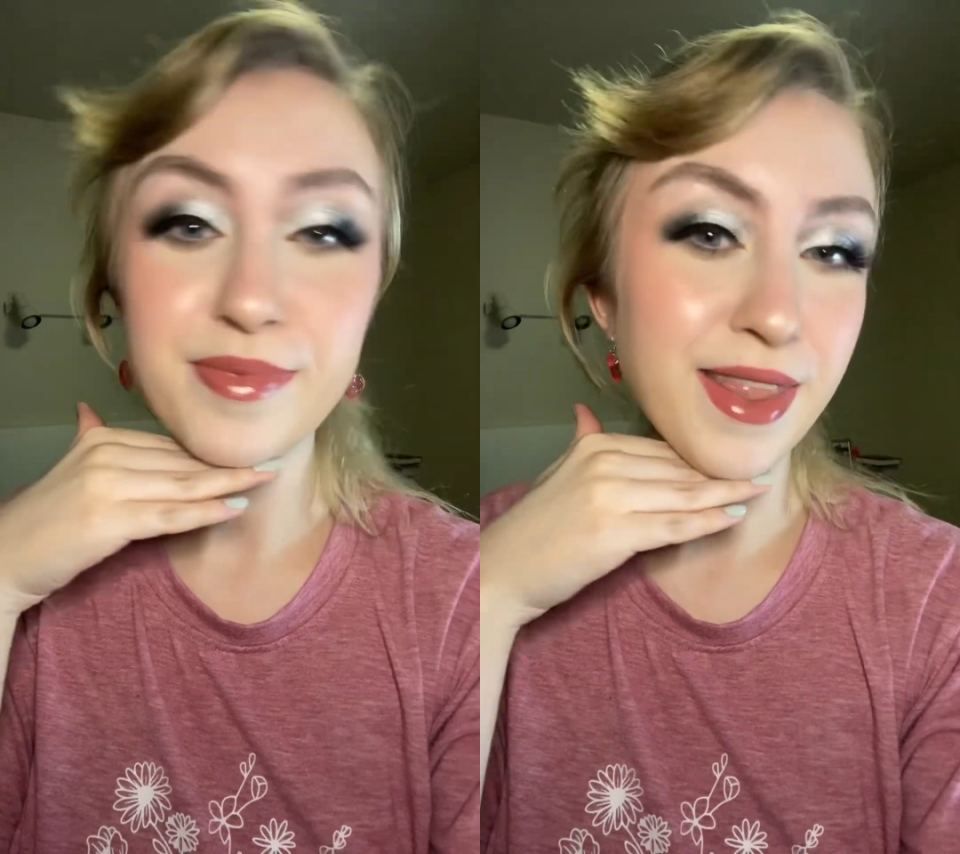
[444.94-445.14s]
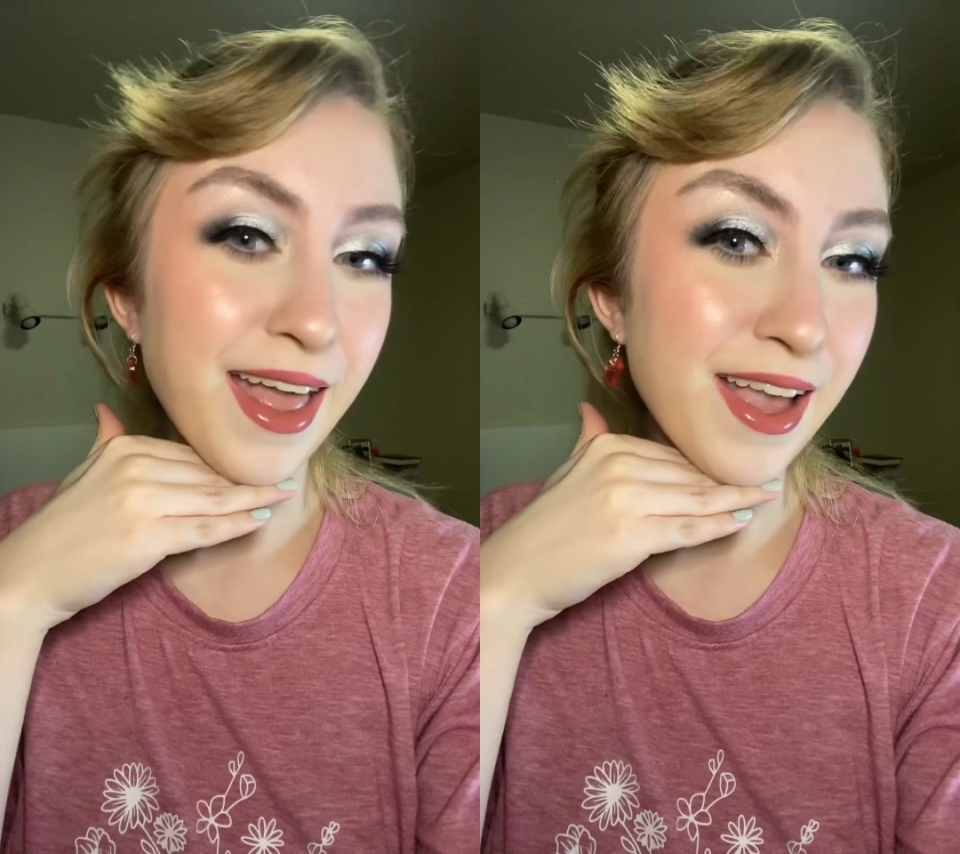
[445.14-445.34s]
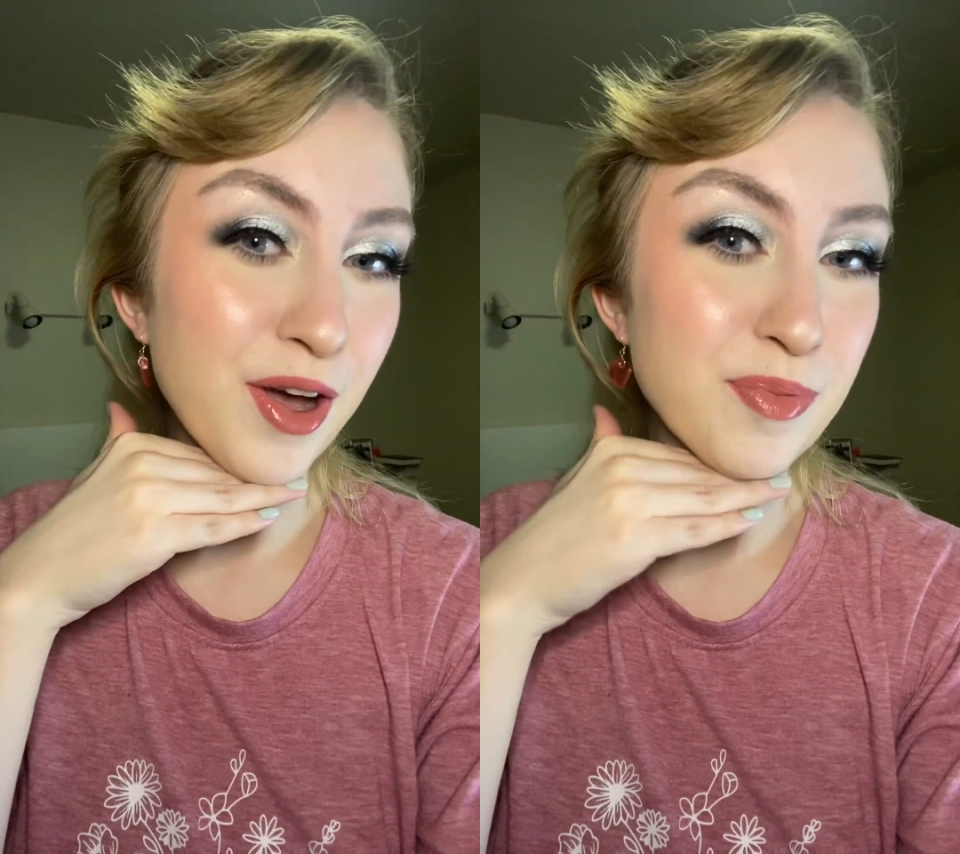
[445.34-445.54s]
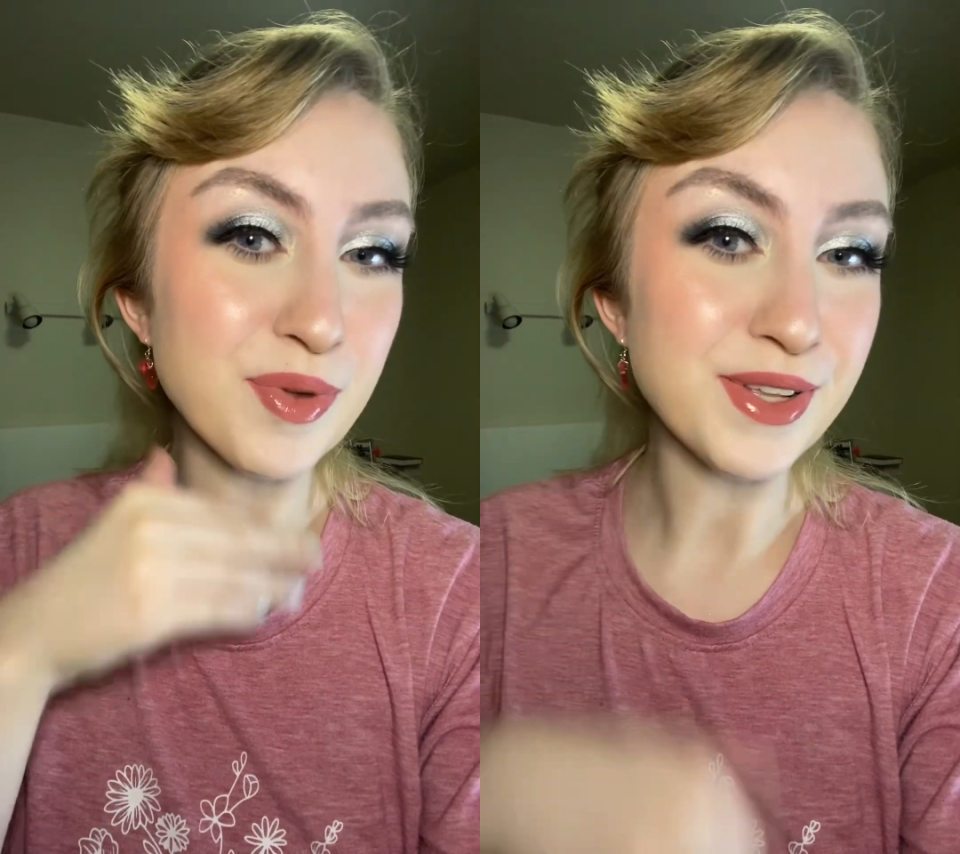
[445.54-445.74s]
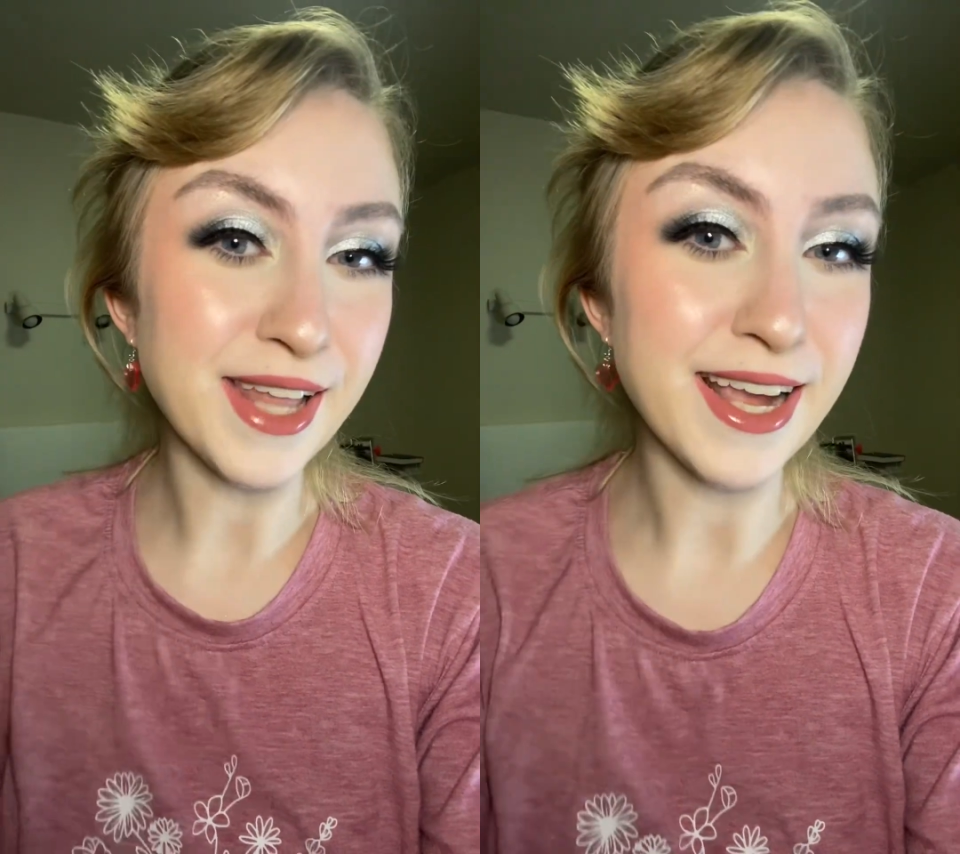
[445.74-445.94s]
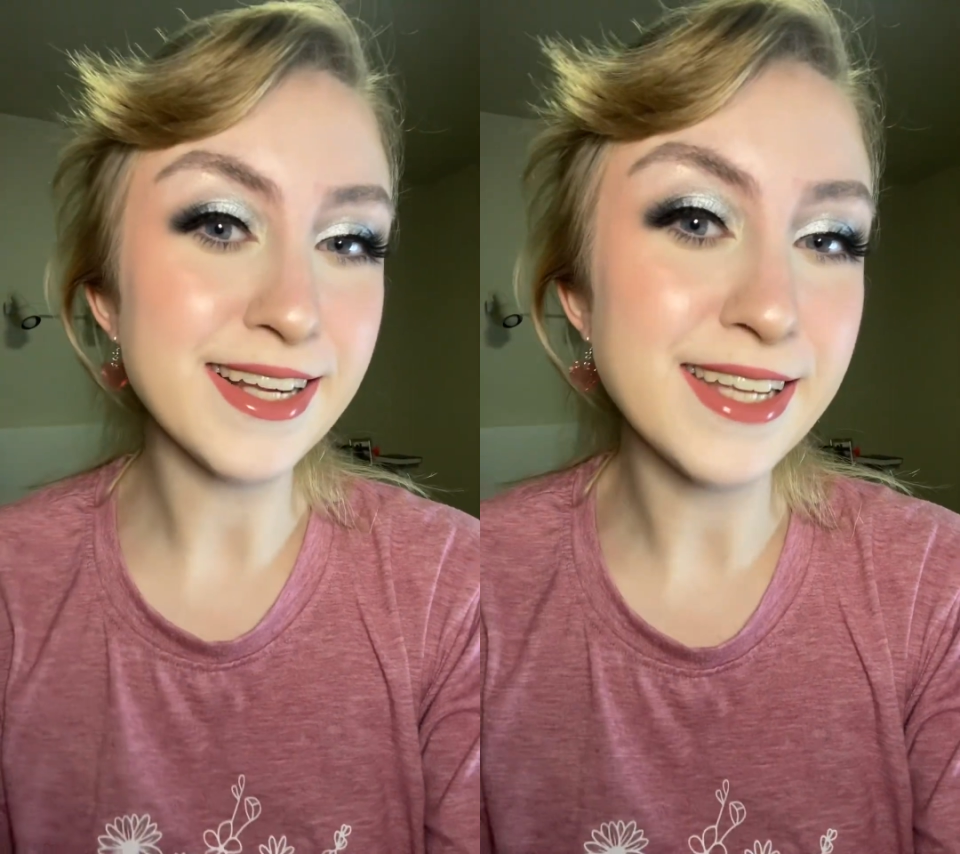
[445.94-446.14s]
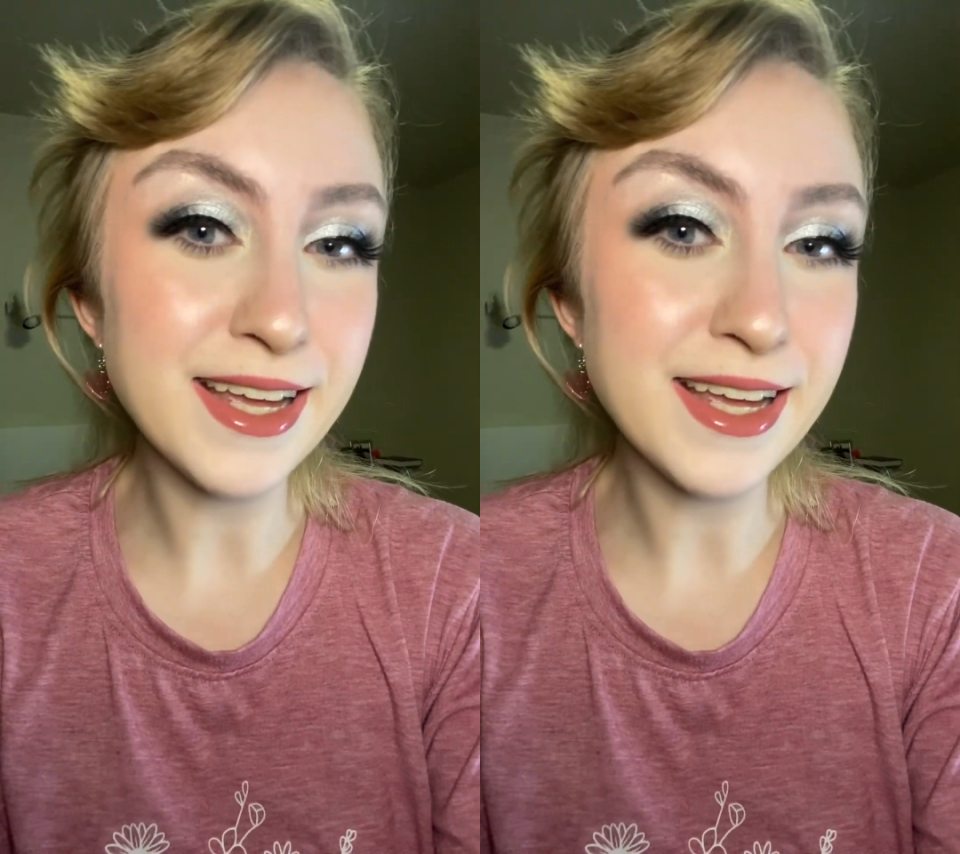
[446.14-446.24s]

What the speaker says: I hope you liked it.